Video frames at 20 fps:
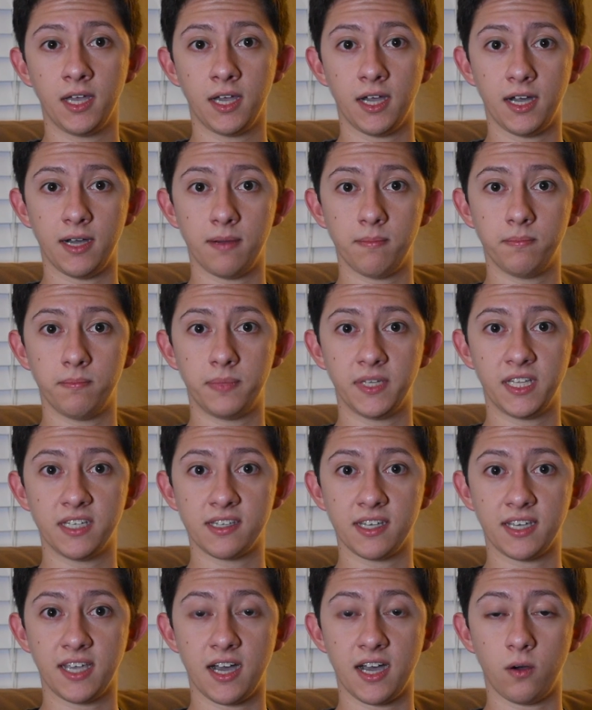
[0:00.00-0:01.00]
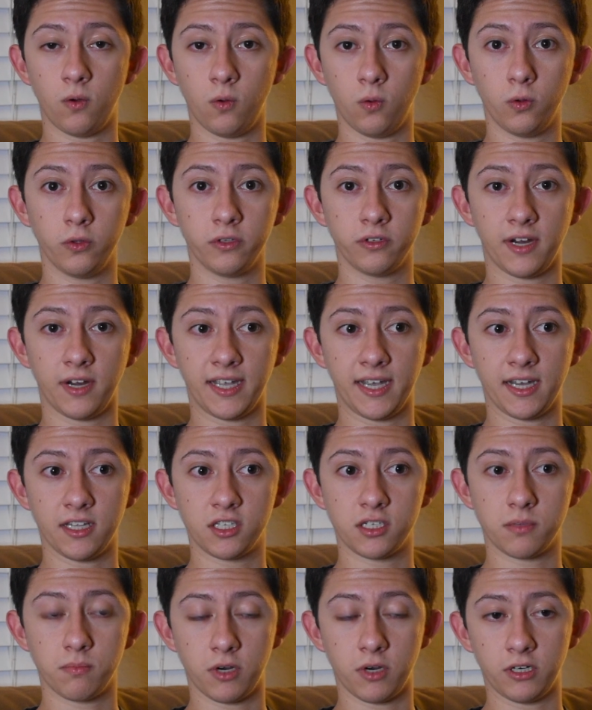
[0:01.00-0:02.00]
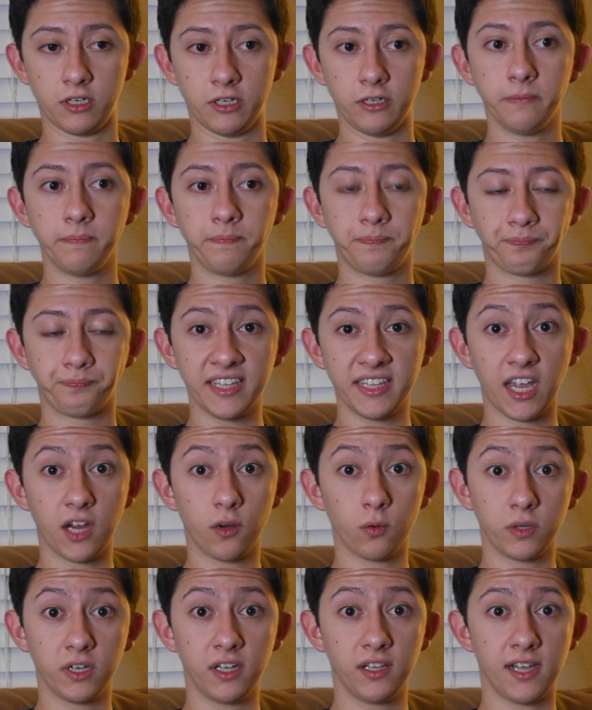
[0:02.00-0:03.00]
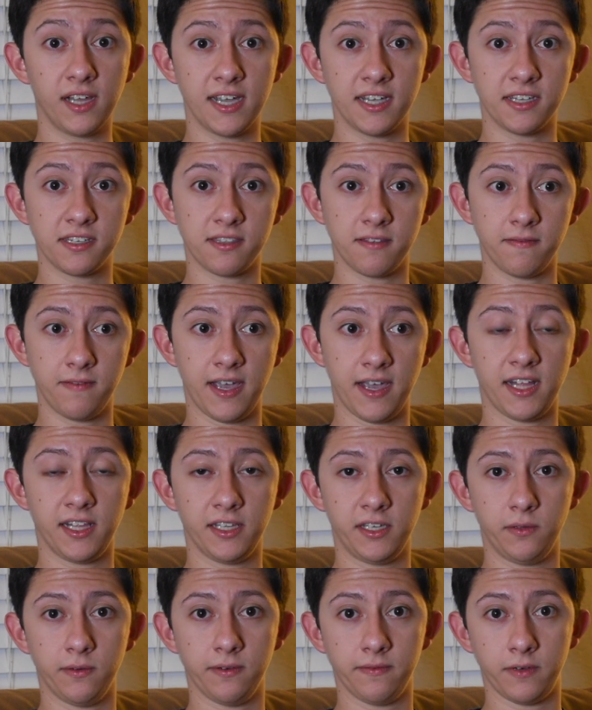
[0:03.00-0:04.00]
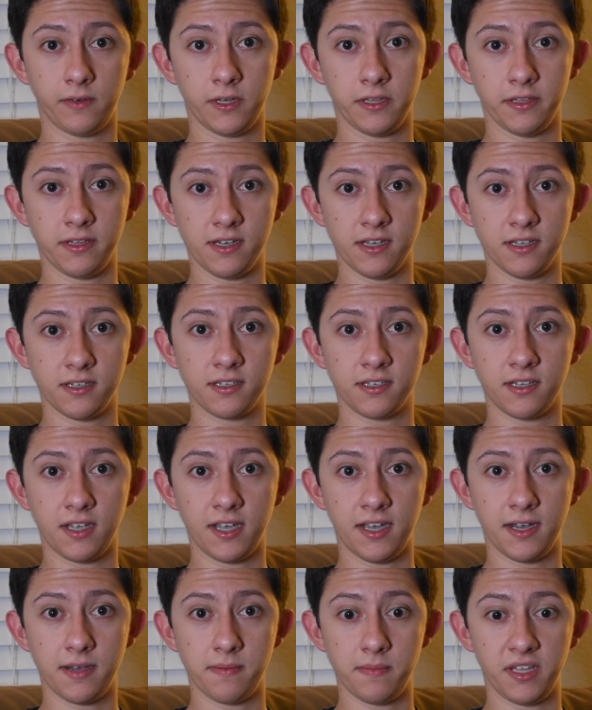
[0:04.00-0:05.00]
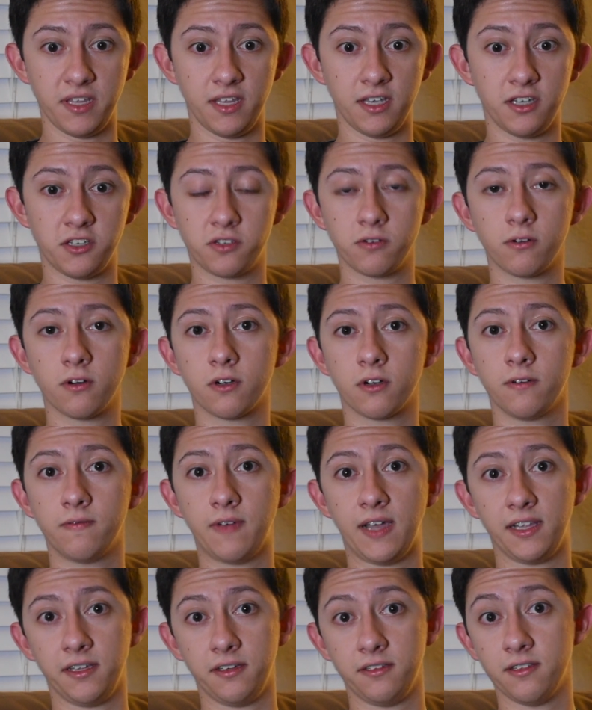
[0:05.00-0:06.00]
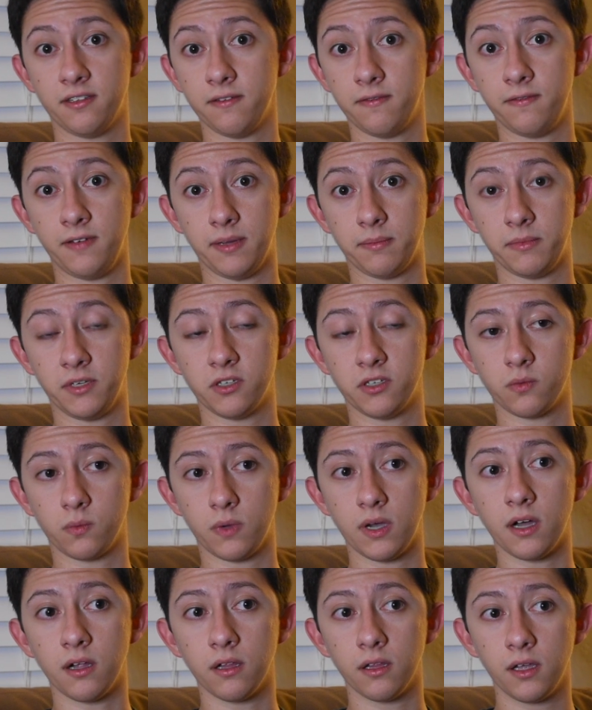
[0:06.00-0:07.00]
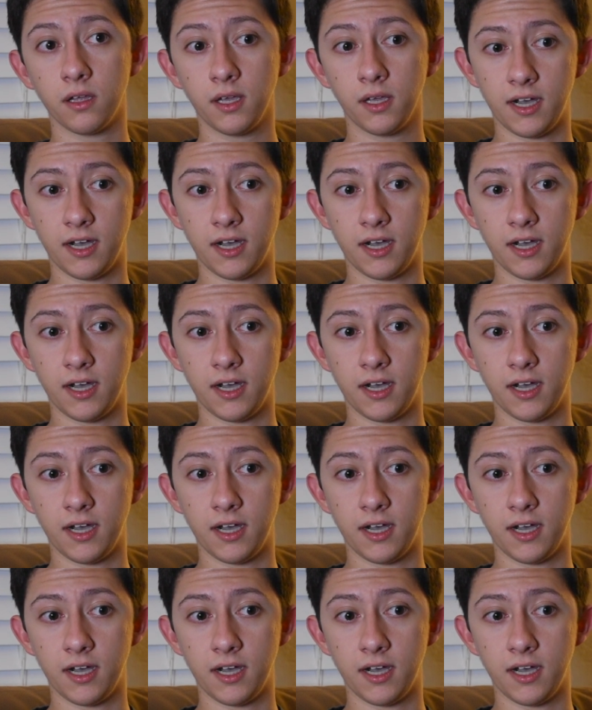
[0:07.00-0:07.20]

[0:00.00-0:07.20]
Um, but as I got older, I got smarter and I realized the value of all this um, and the historical value to the family as well.